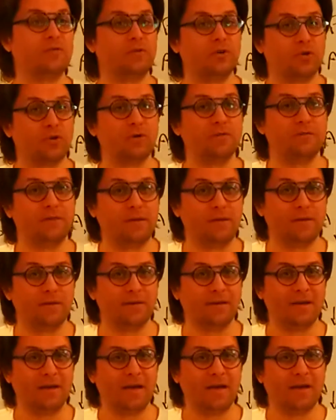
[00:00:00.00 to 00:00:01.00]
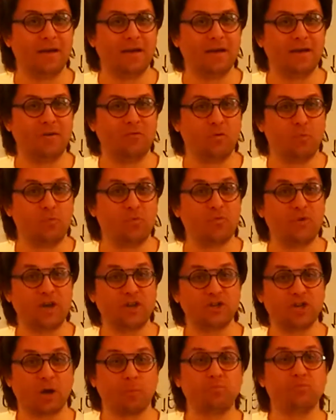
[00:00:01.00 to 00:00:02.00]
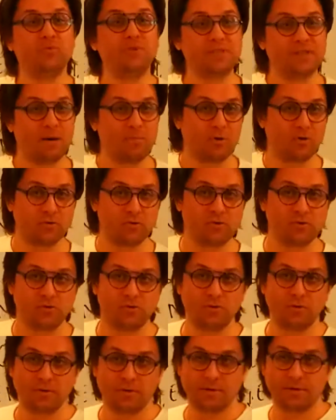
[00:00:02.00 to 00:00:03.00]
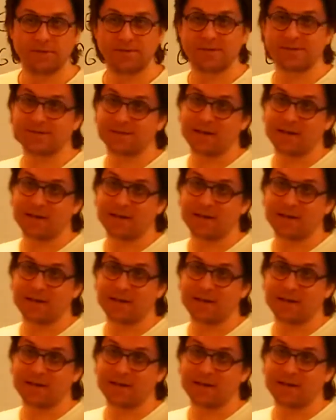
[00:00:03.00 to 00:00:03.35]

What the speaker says: your destiny because you have in direct the